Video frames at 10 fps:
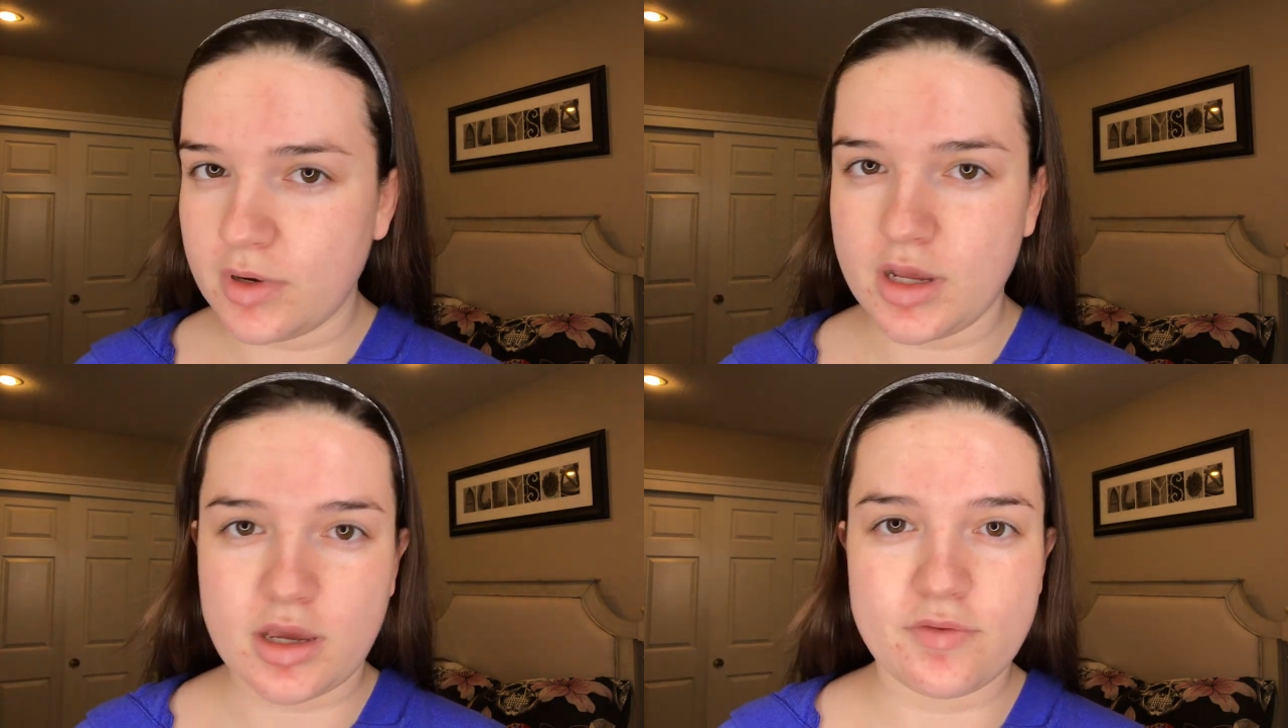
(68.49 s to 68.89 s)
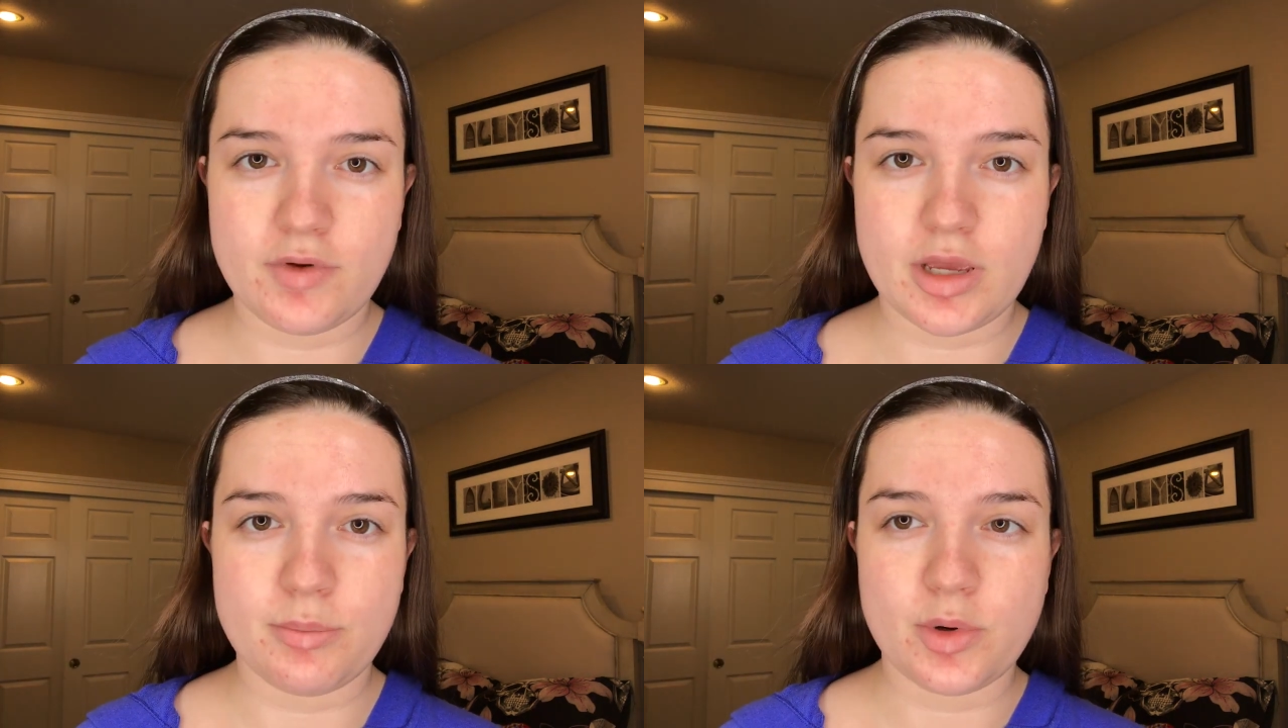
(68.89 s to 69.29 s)
at
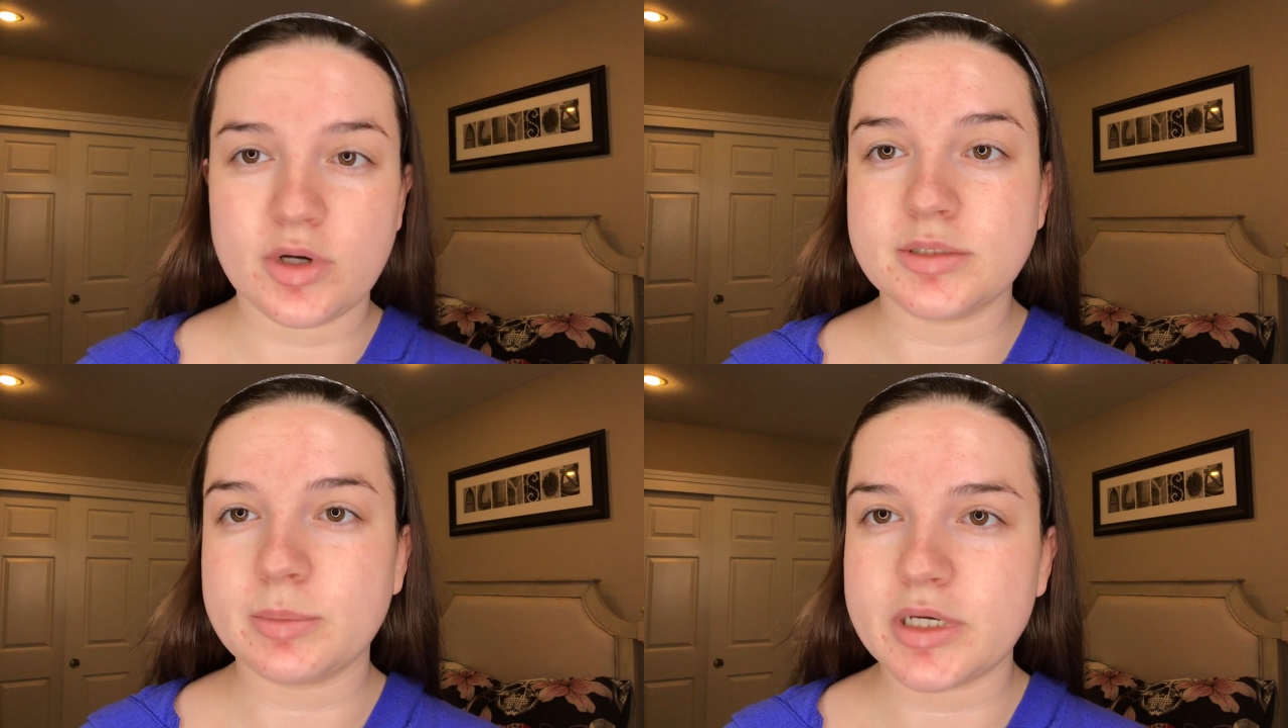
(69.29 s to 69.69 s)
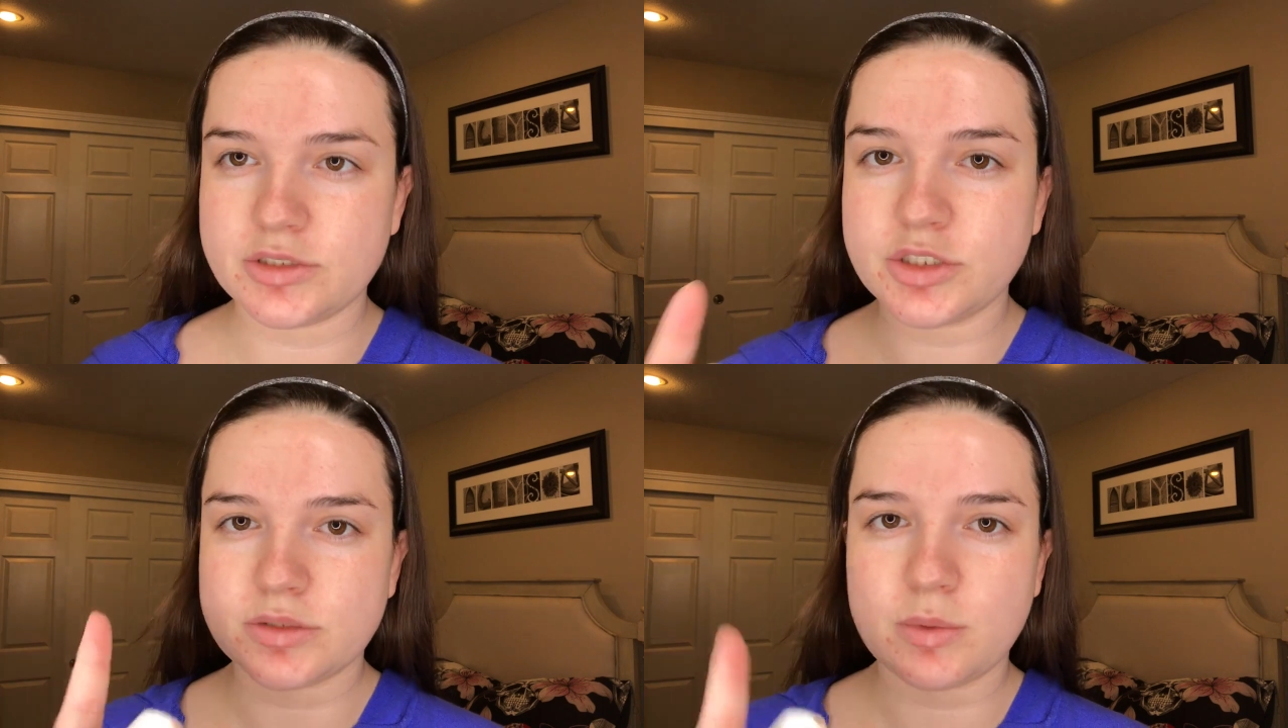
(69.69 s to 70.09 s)
covering up pores, but
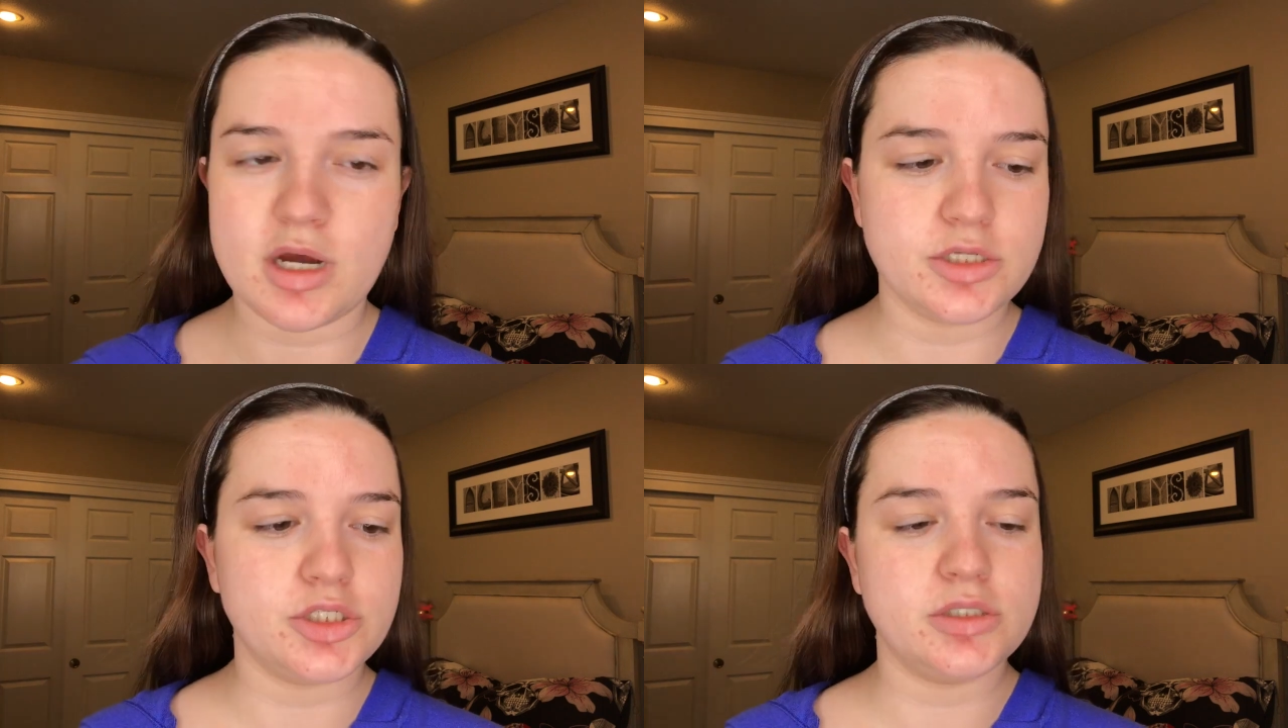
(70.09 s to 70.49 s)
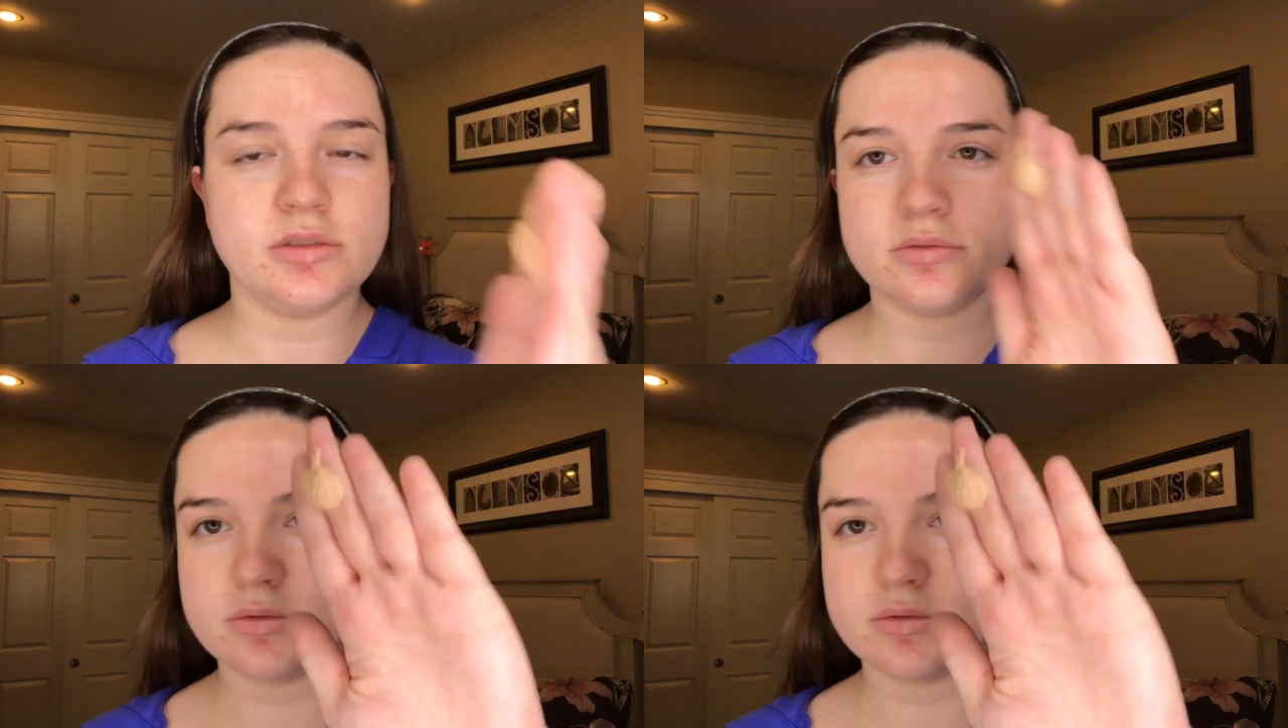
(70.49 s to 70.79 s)
just watch.